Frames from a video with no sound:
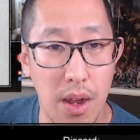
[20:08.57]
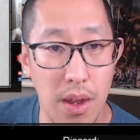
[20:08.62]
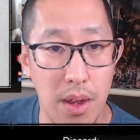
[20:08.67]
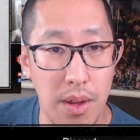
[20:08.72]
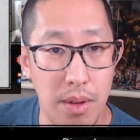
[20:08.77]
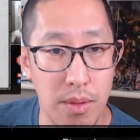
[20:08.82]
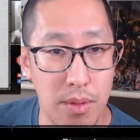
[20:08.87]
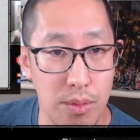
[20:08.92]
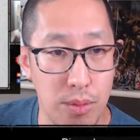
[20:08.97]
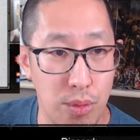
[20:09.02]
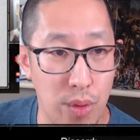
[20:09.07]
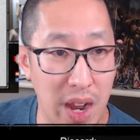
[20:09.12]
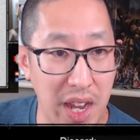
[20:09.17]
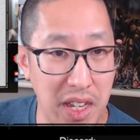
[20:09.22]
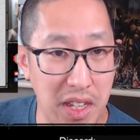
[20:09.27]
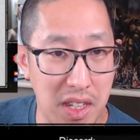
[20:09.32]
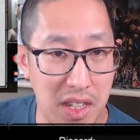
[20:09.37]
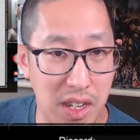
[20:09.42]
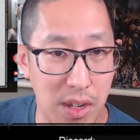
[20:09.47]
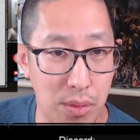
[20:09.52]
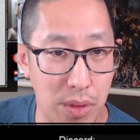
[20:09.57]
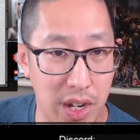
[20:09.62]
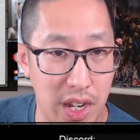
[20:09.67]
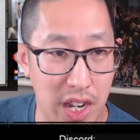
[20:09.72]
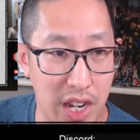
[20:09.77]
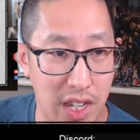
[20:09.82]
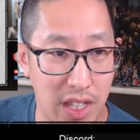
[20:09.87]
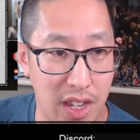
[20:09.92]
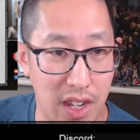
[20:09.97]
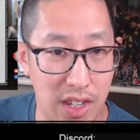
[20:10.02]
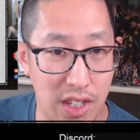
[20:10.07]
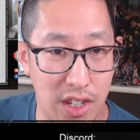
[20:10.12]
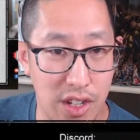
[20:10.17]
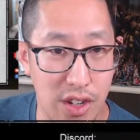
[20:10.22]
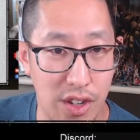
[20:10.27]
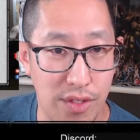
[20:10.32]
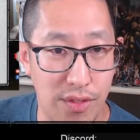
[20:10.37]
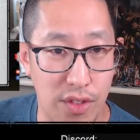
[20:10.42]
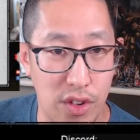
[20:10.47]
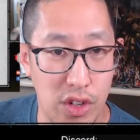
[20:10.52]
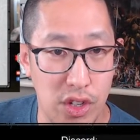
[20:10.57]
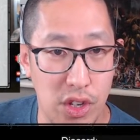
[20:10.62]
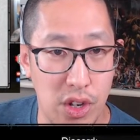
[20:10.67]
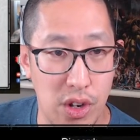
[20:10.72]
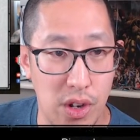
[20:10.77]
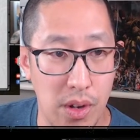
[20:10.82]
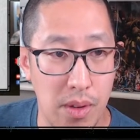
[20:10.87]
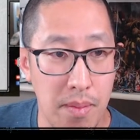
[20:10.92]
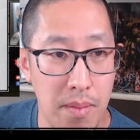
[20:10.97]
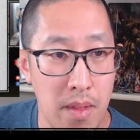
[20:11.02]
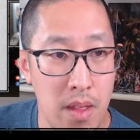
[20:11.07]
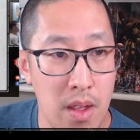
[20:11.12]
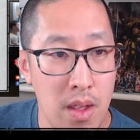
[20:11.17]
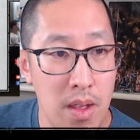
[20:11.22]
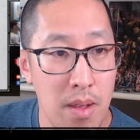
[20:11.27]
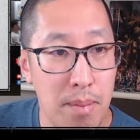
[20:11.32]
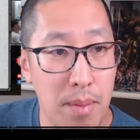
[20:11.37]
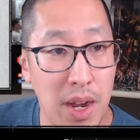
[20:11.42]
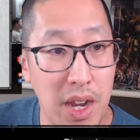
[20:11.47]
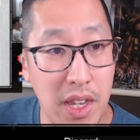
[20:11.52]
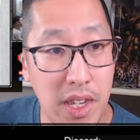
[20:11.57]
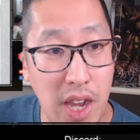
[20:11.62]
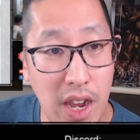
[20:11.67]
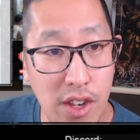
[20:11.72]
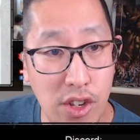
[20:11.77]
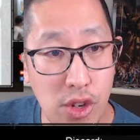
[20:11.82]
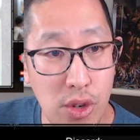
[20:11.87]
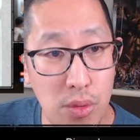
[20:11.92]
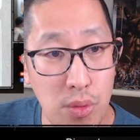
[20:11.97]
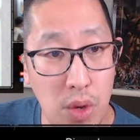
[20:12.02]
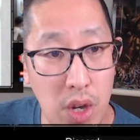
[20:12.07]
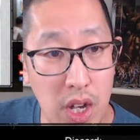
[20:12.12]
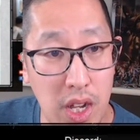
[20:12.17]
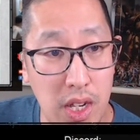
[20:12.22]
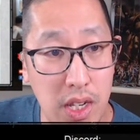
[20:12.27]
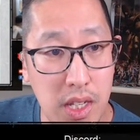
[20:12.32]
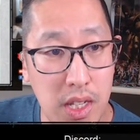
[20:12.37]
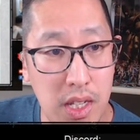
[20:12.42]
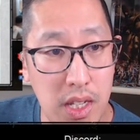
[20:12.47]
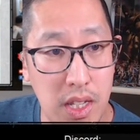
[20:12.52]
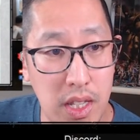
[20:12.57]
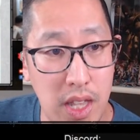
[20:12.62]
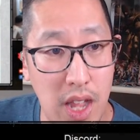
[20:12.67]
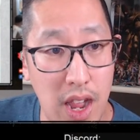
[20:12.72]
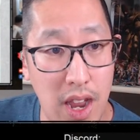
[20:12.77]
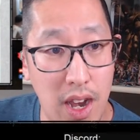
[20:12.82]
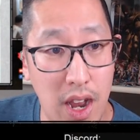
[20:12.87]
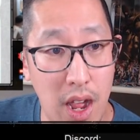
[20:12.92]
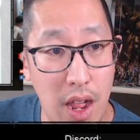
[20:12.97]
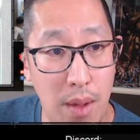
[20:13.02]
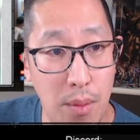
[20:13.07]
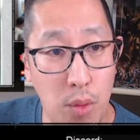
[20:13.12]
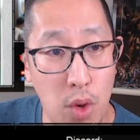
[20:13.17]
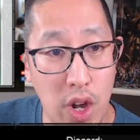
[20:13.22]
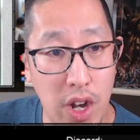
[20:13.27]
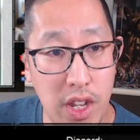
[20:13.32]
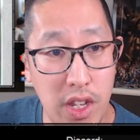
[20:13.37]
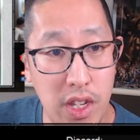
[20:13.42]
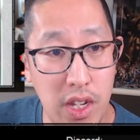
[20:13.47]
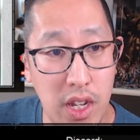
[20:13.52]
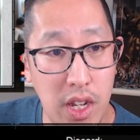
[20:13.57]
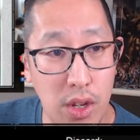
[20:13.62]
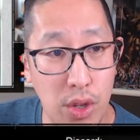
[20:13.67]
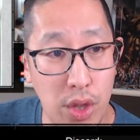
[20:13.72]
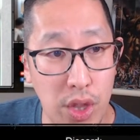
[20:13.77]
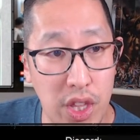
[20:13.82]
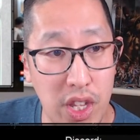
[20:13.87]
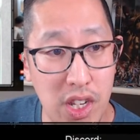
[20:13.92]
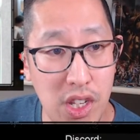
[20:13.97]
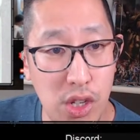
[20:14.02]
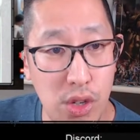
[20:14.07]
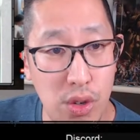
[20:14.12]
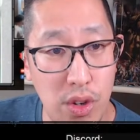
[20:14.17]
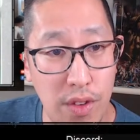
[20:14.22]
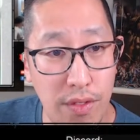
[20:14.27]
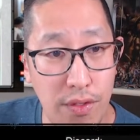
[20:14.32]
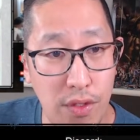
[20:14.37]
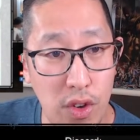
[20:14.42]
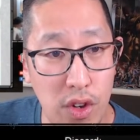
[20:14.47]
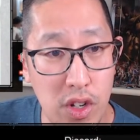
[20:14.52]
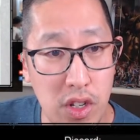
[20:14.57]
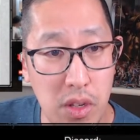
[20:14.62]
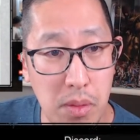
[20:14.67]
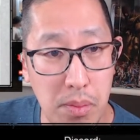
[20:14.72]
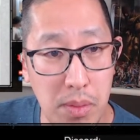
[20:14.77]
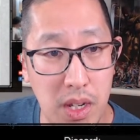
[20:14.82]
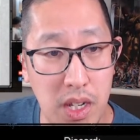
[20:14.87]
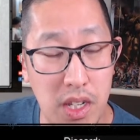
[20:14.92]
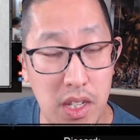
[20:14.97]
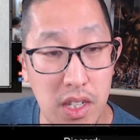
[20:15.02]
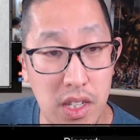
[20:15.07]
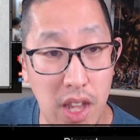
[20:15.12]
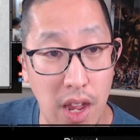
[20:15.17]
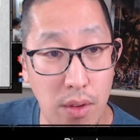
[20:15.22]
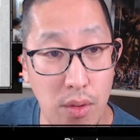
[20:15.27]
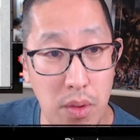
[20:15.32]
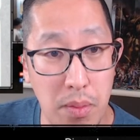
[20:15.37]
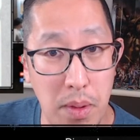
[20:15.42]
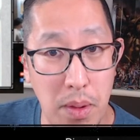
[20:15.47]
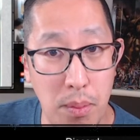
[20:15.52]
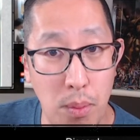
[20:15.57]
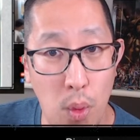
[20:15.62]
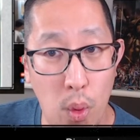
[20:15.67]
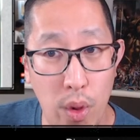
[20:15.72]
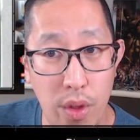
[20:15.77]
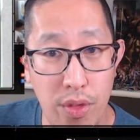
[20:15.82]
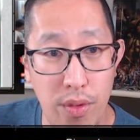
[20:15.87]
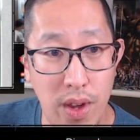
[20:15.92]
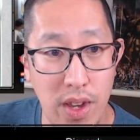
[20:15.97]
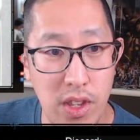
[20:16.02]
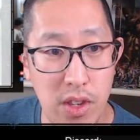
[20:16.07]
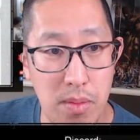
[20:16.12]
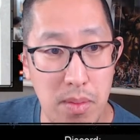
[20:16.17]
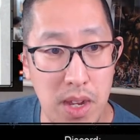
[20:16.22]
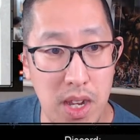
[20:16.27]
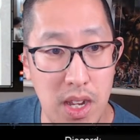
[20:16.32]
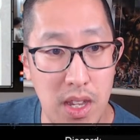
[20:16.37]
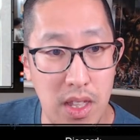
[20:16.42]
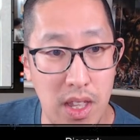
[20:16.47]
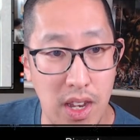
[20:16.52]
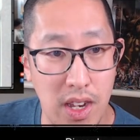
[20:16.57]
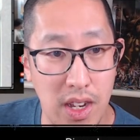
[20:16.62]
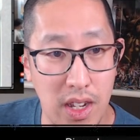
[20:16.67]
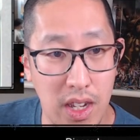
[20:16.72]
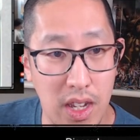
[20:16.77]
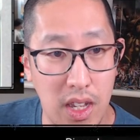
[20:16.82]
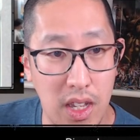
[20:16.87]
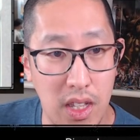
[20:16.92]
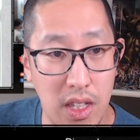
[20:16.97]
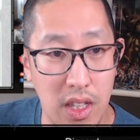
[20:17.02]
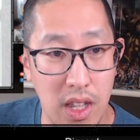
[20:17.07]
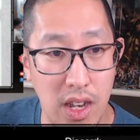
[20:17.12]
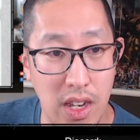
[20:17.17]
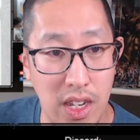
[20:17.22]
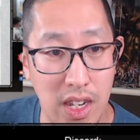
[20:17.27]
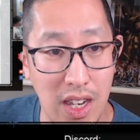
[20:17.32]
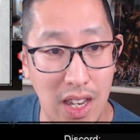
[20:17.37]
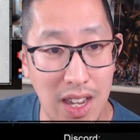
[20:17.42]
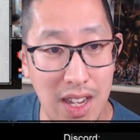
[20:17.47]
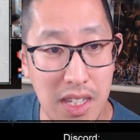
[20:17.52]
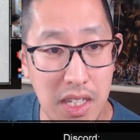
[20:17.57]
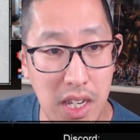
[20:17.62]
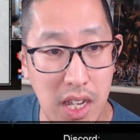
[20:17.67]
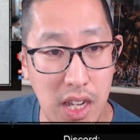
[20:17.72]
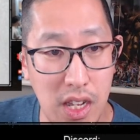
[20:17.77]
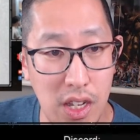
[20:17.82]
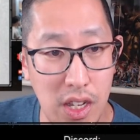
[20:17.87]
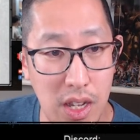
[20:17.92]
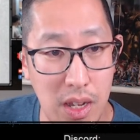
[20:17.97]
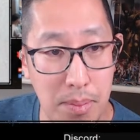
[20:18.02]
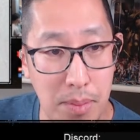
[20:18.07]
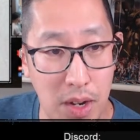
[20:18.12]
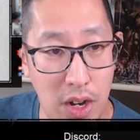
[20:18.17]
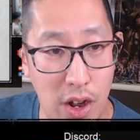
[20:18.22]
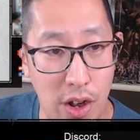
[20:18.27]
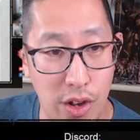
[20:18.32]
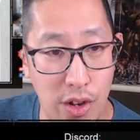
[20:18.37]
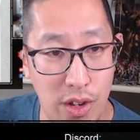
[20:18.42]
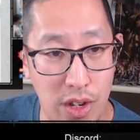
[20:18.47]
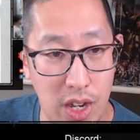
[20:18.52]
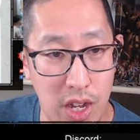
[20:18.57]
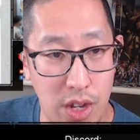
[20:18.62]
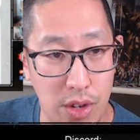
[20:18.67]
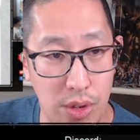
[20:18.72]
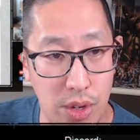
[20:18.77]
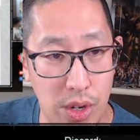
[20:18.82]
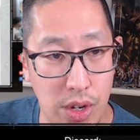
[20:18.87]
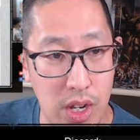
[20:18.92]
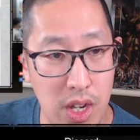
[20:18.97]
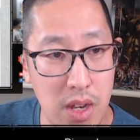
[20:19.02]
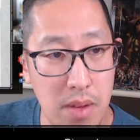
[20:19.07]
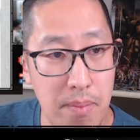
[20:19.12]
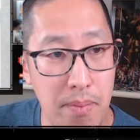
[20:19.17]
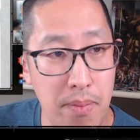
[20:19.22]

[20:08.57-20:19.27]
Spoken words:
wait and see what Nick does on his first turn. My intention was that I wanted to kill this unit first because they would be more threat to me than the less killy but harder to kill unit.